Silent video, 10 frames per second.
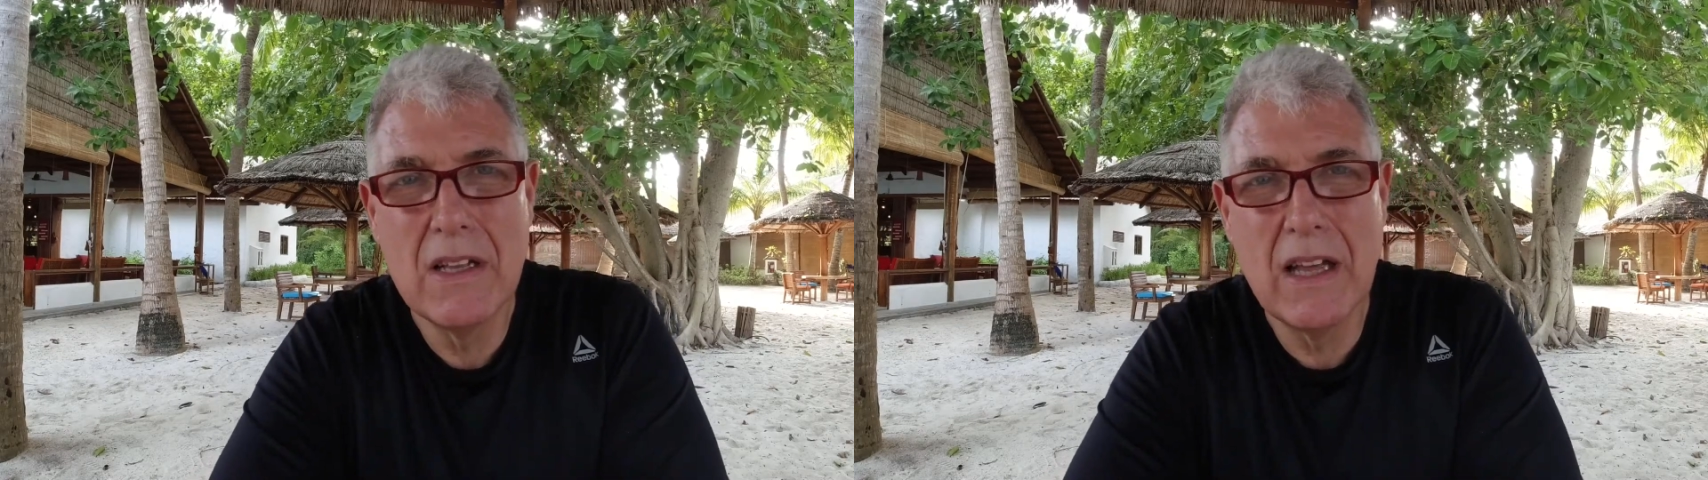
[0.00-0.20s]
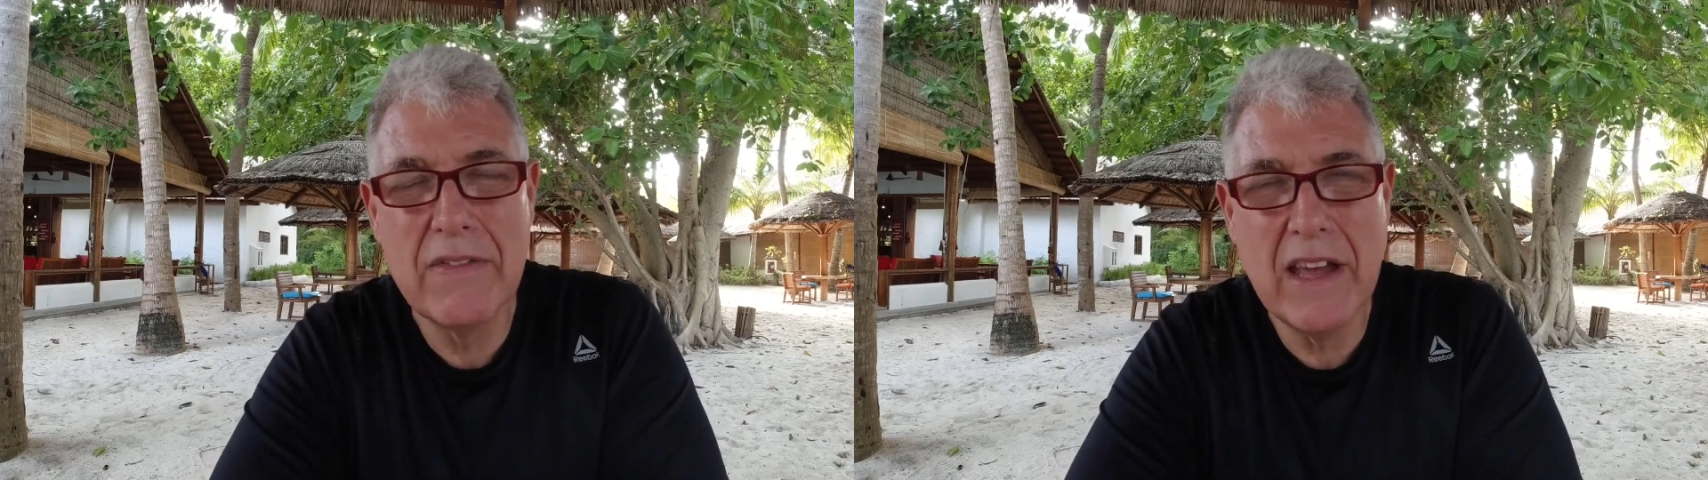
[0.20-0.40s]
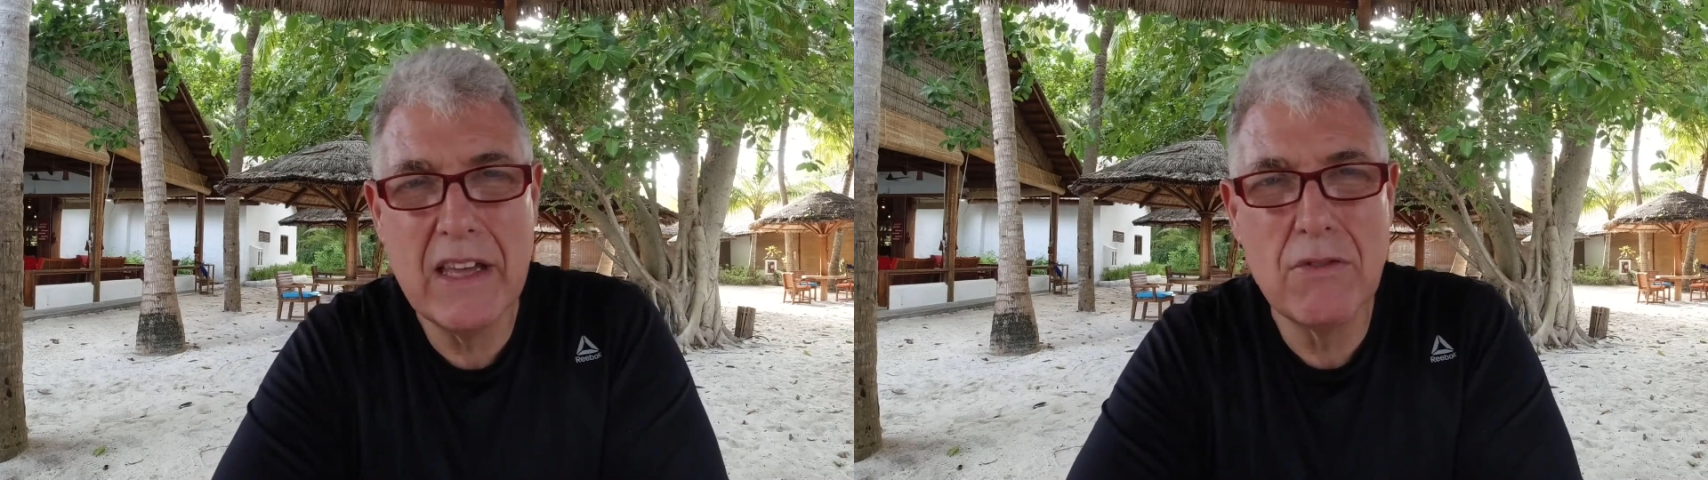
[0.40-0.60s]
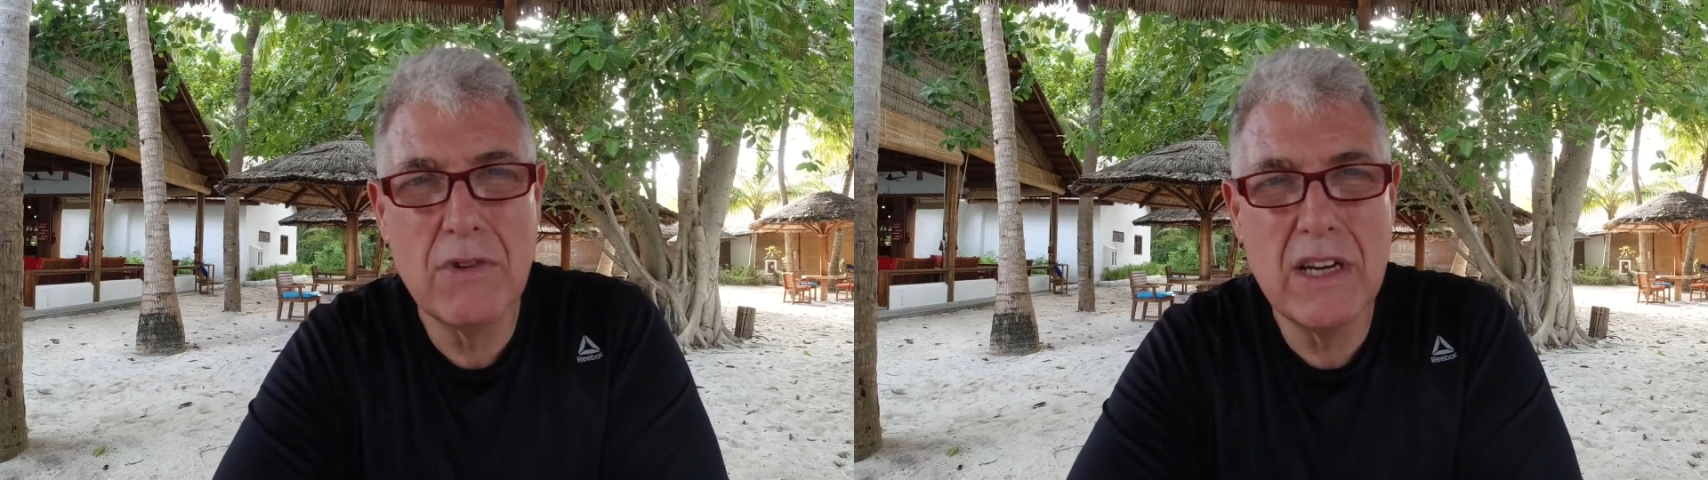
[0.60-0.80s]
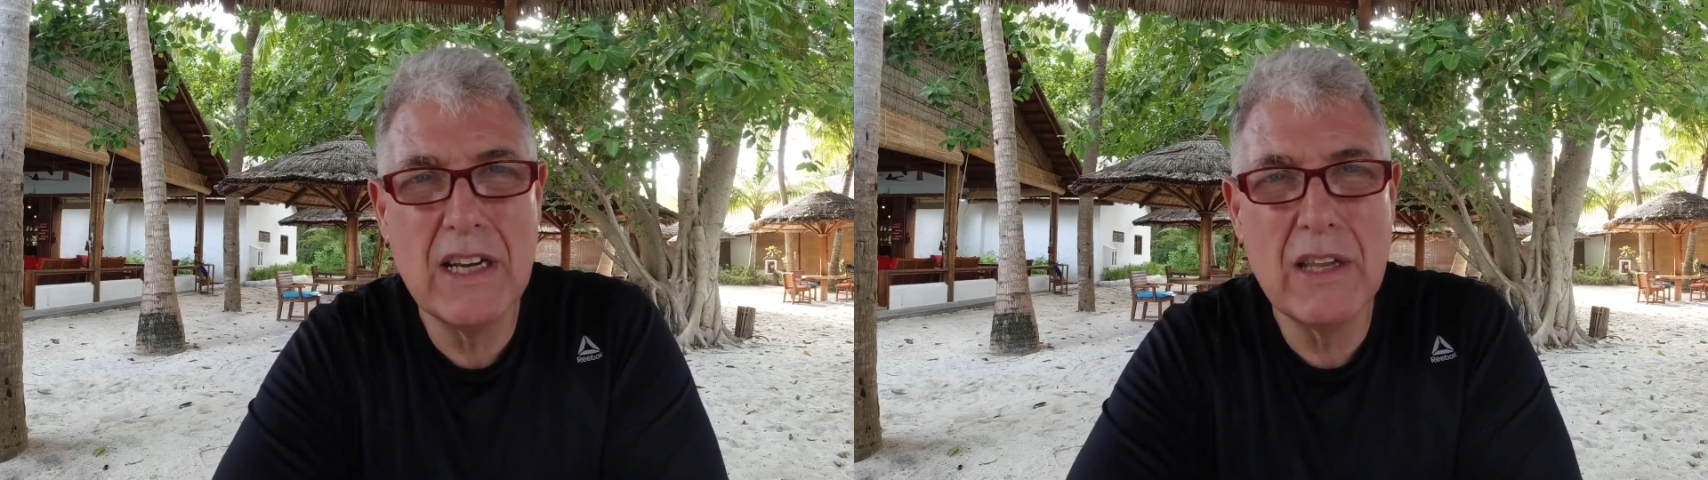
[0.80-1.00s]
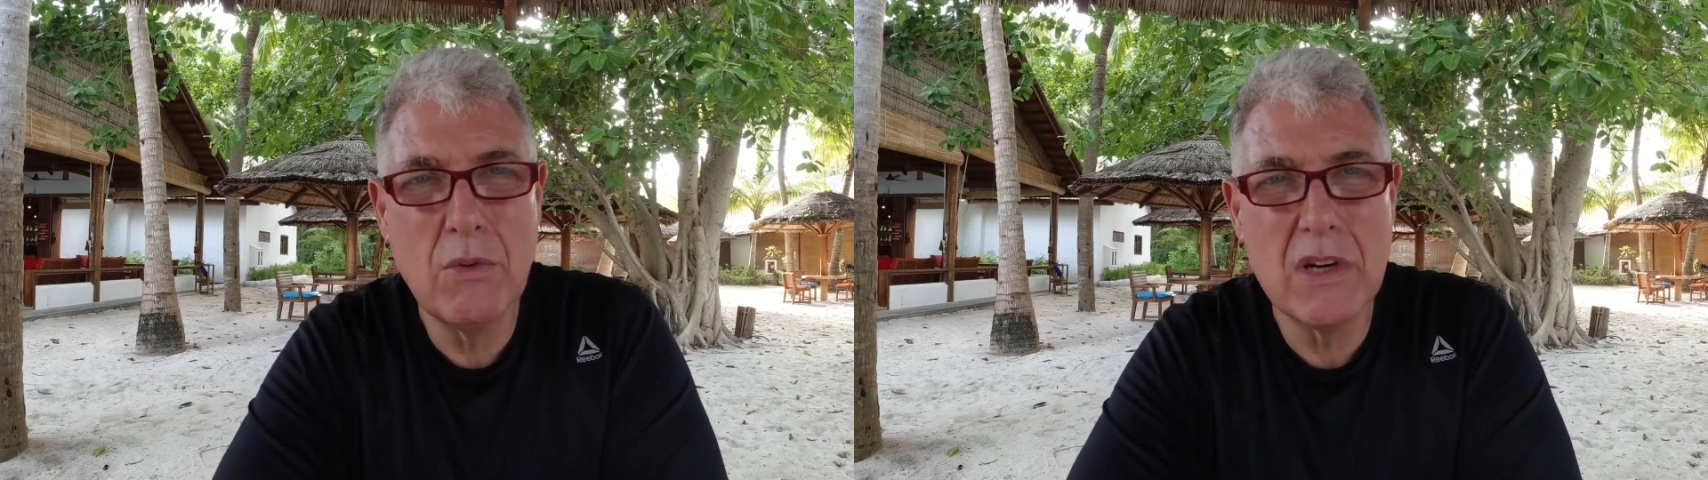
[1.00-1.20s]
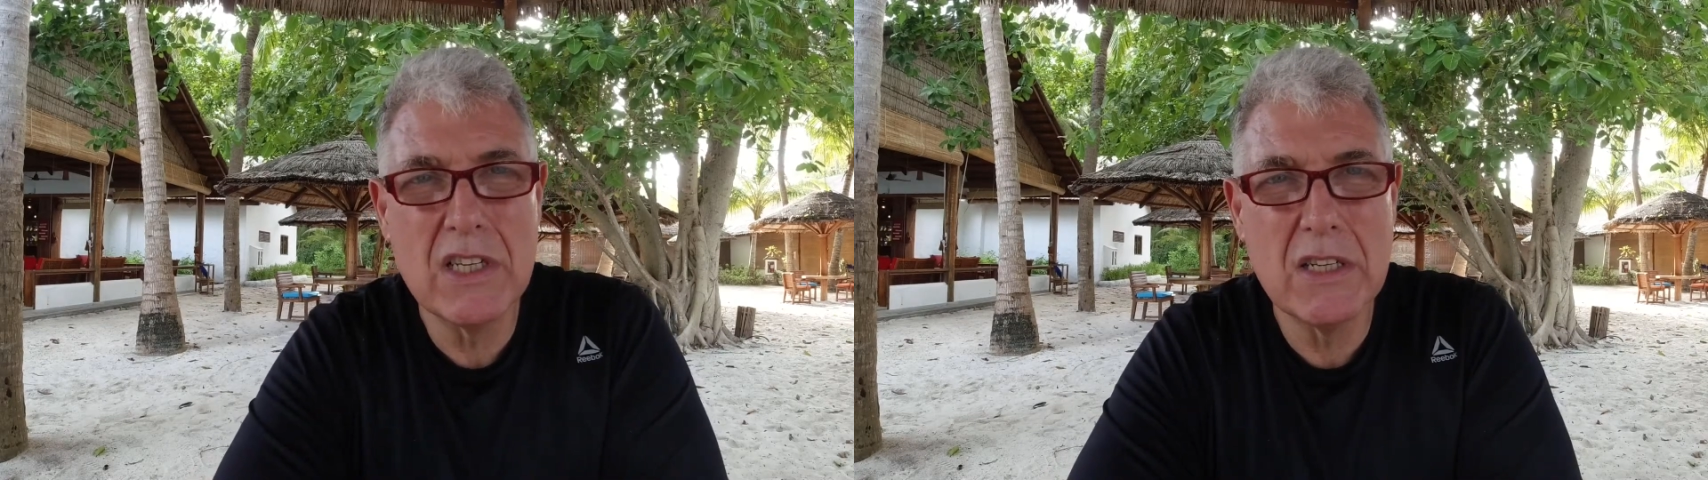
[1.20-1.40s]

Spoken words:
If they really want